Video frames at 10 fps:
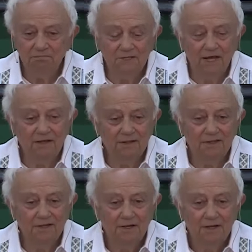death
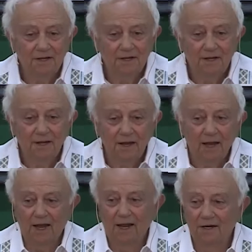
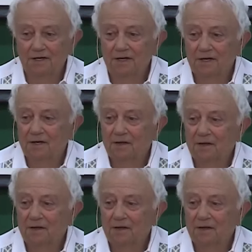and uh,